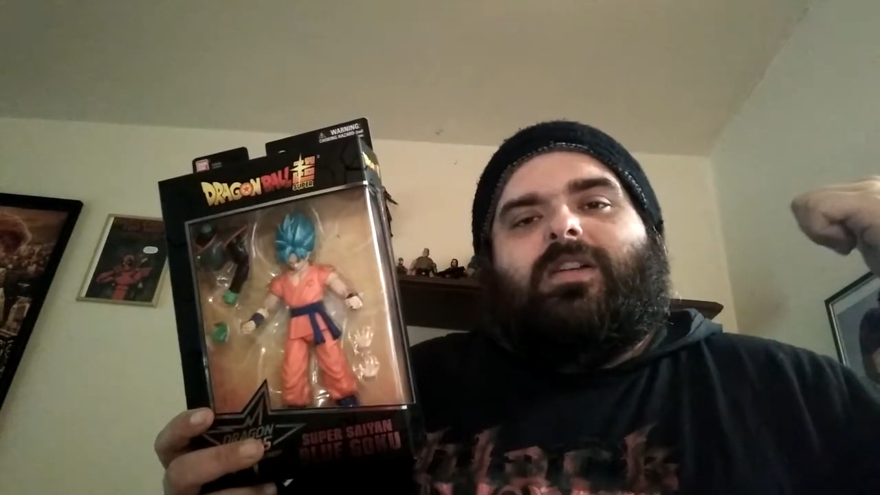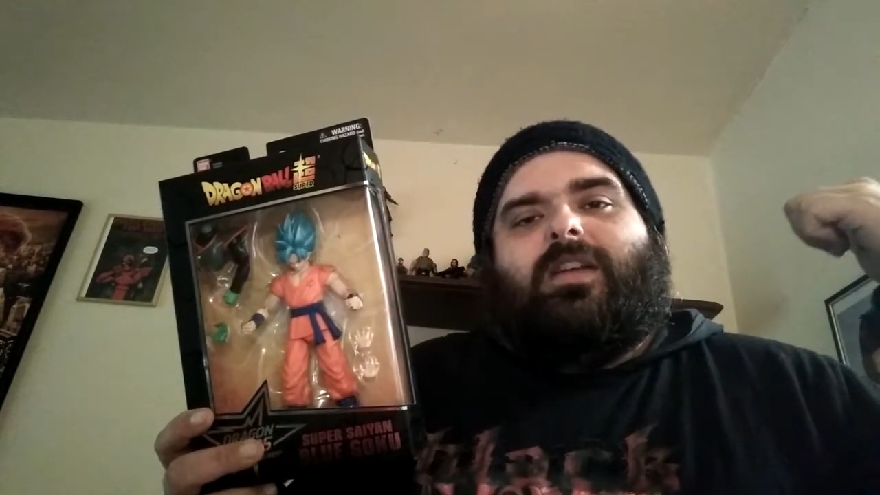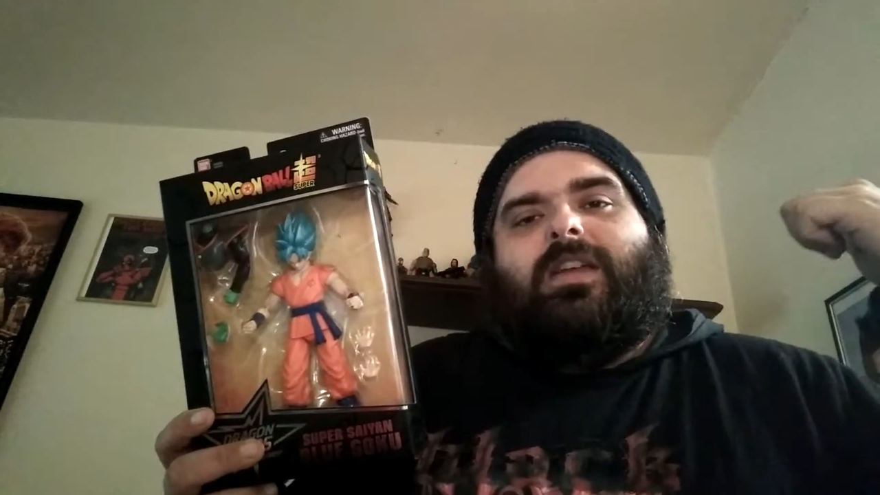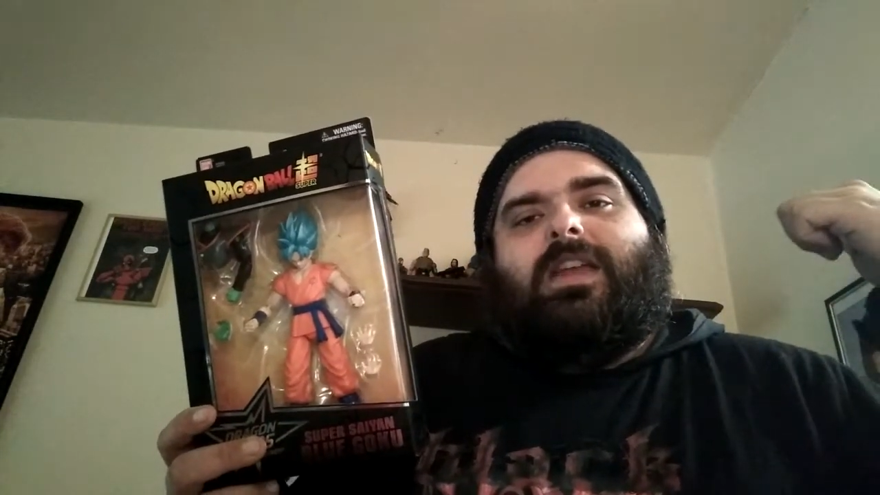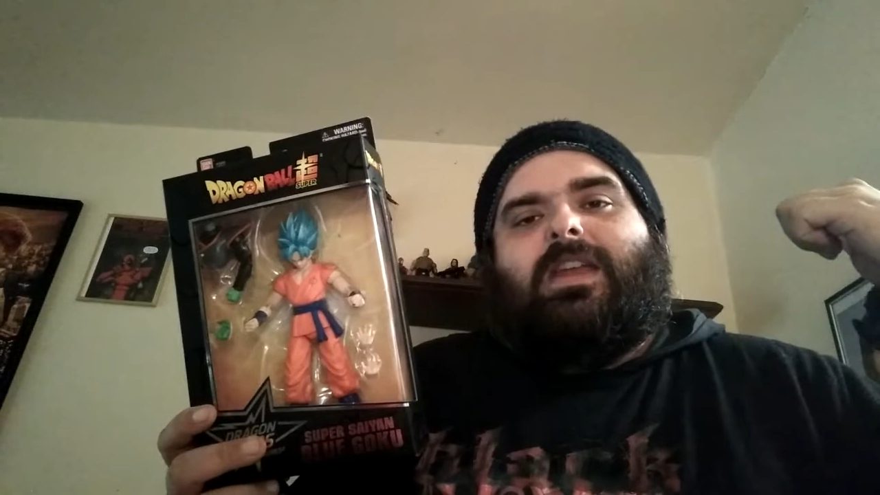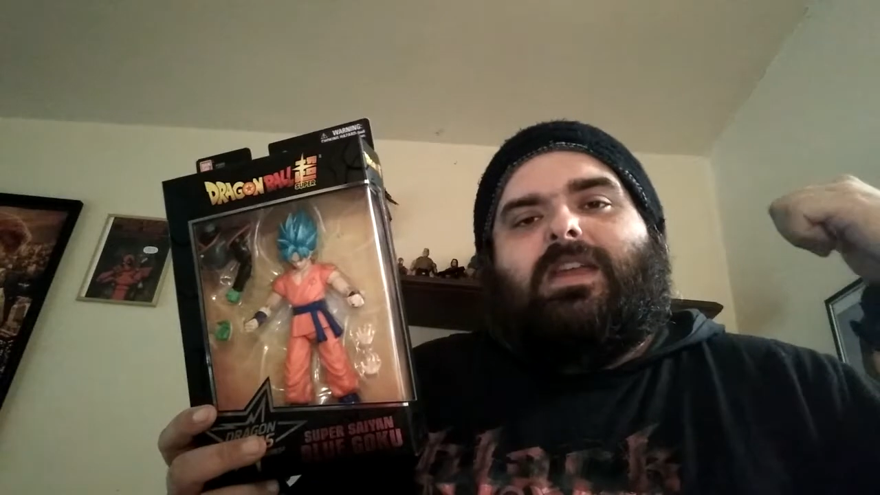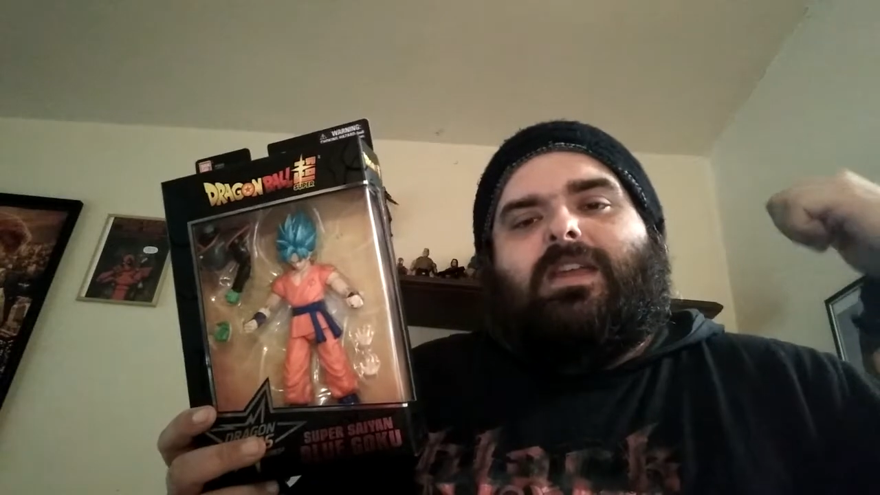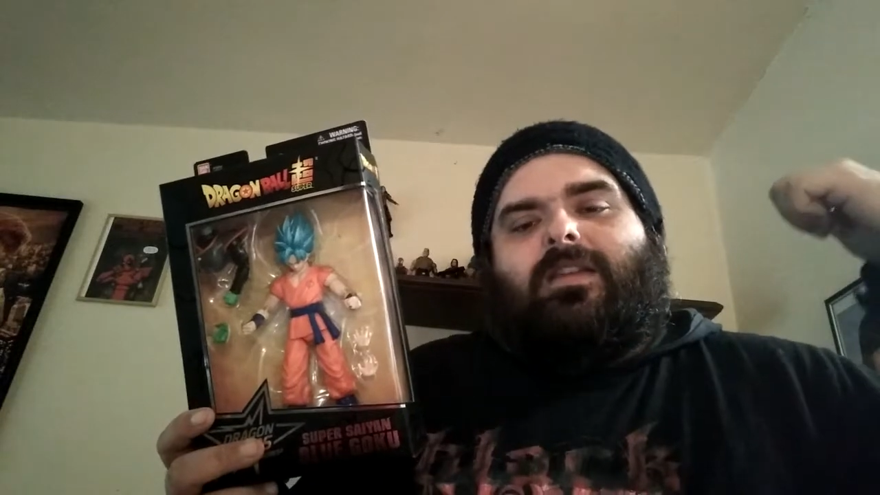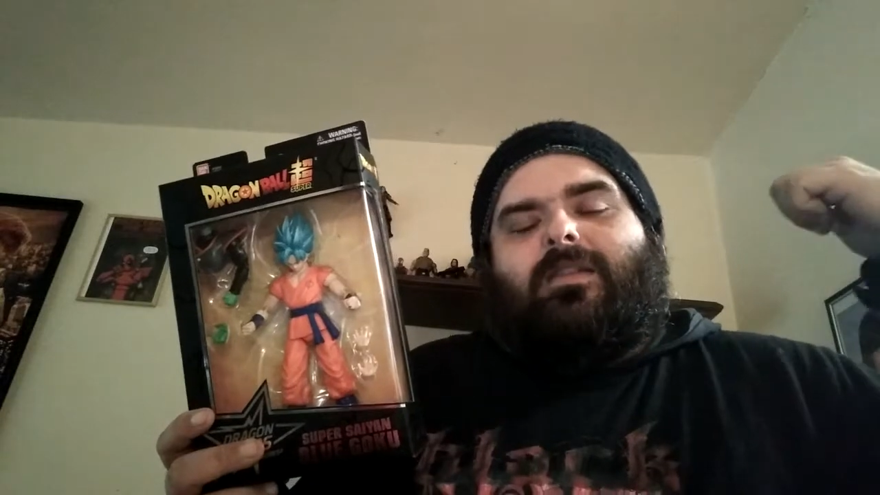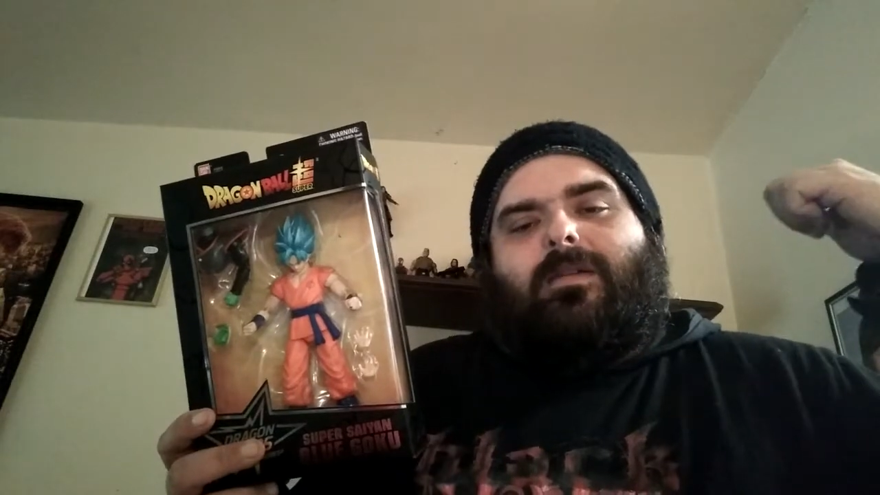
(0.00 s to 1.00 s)

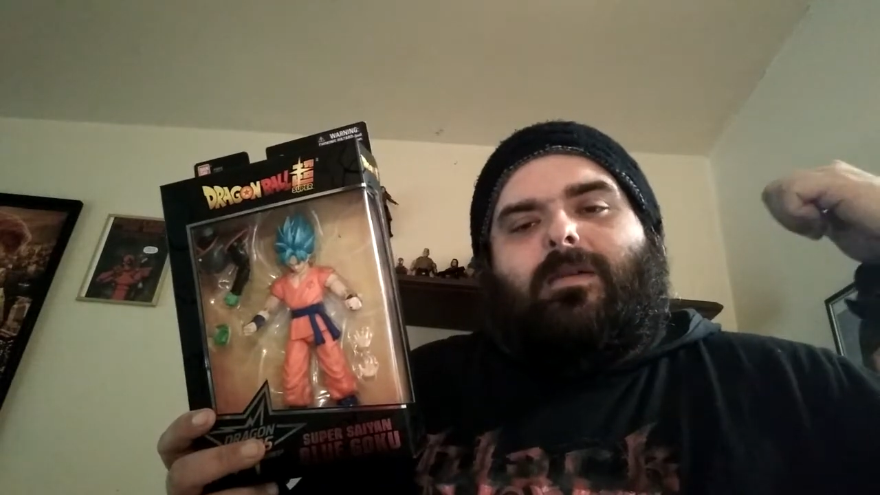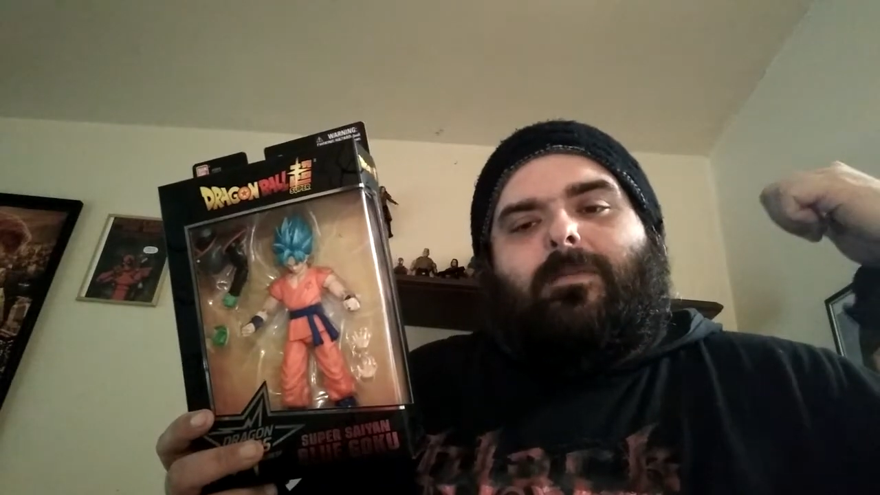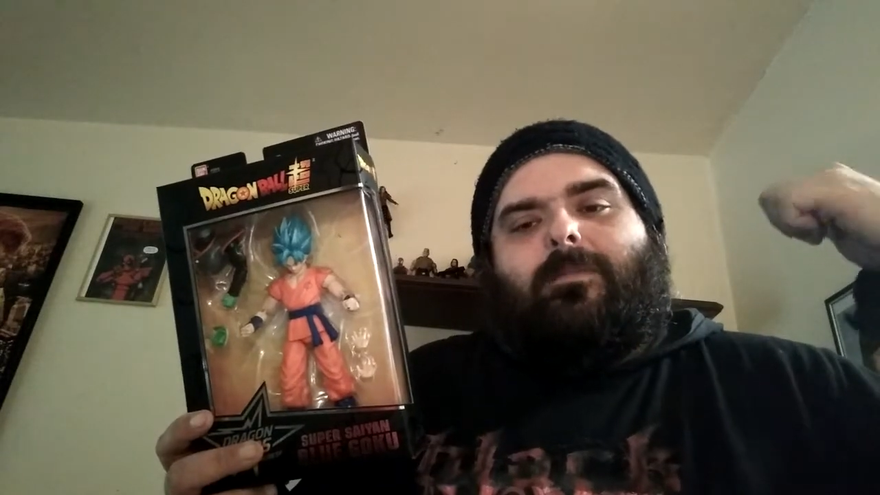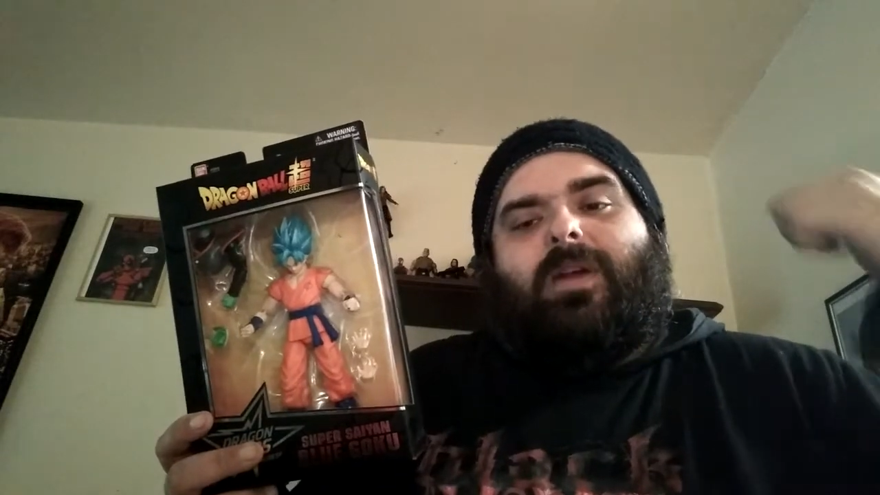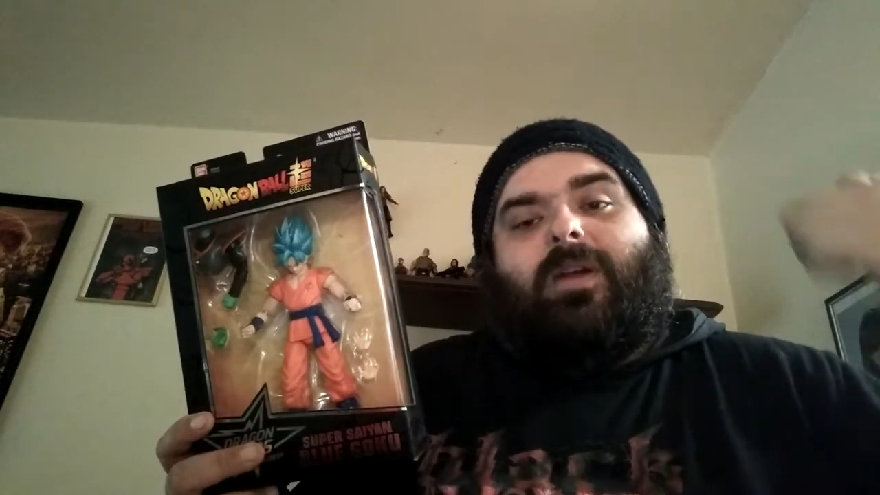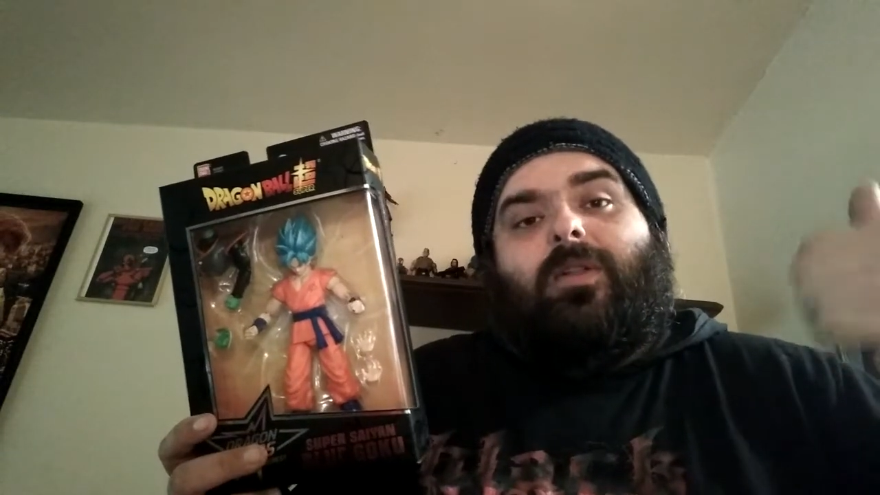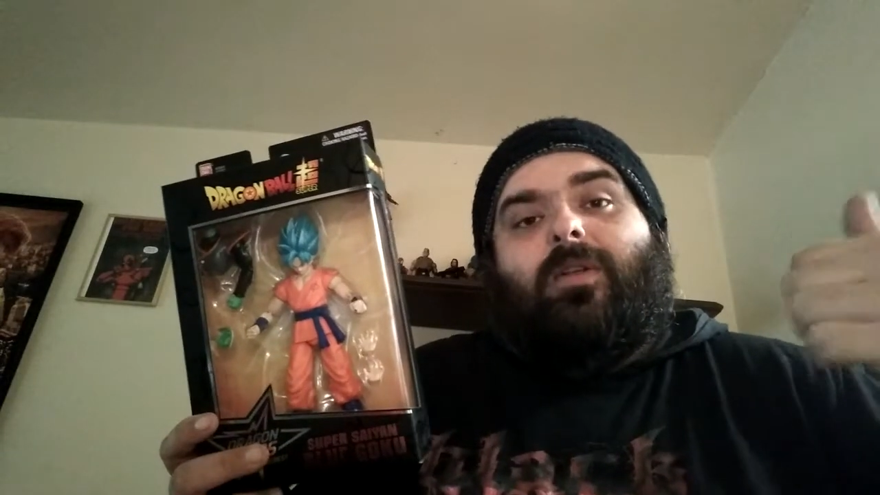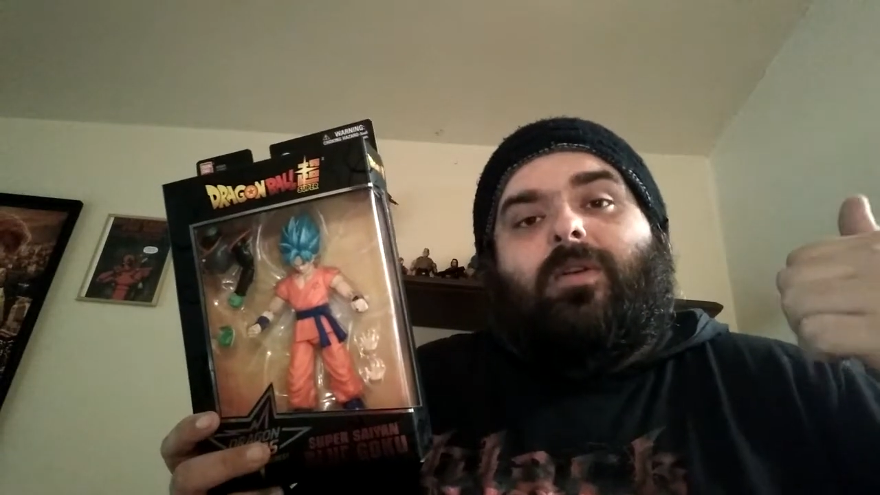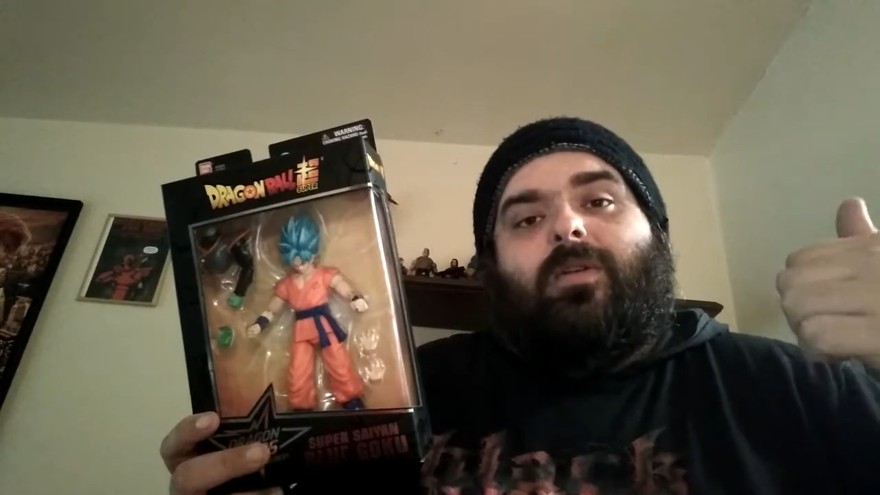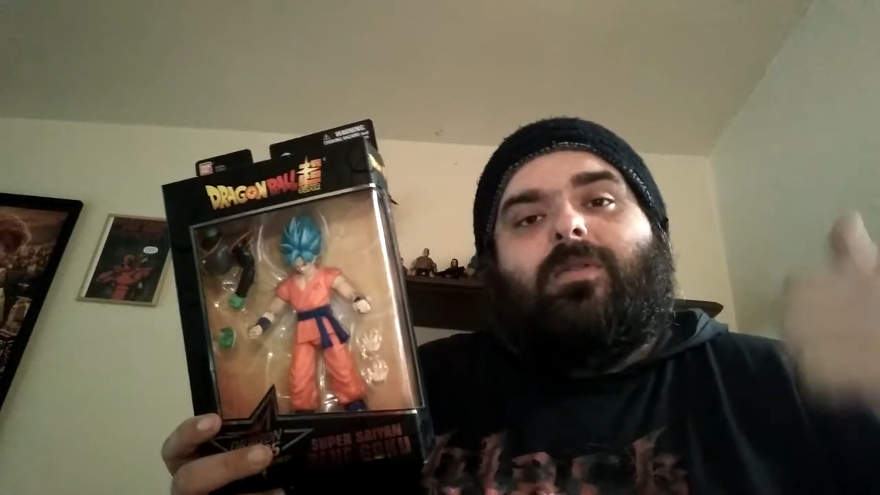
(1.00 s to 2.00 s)
King
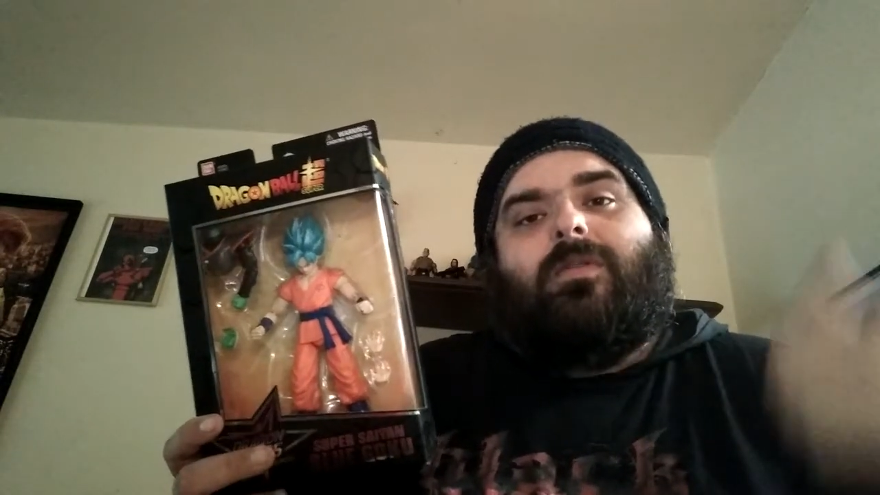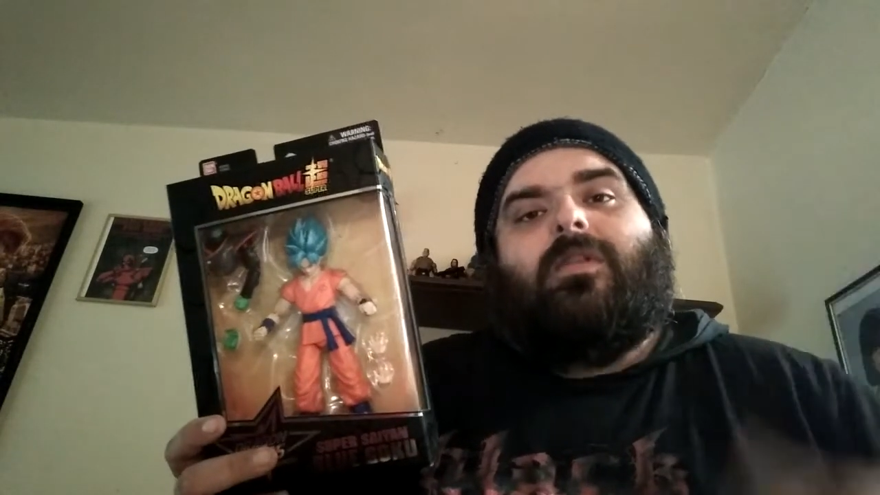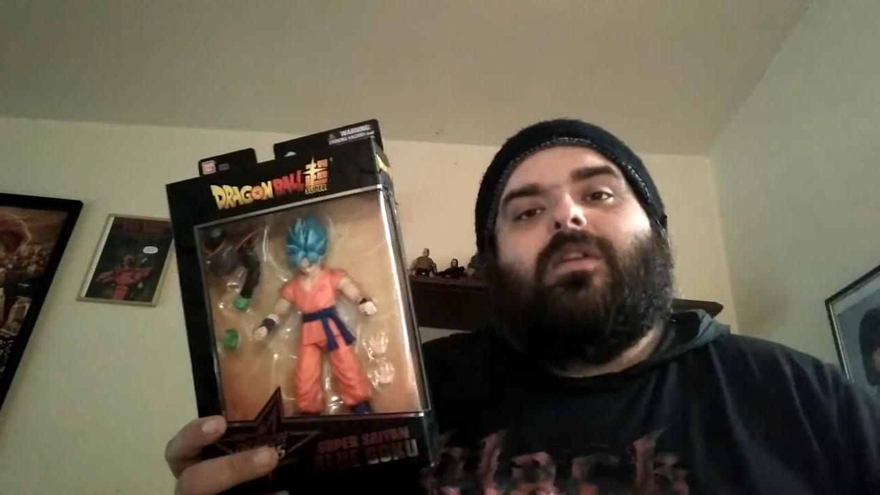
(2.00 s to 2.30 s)
Piccolo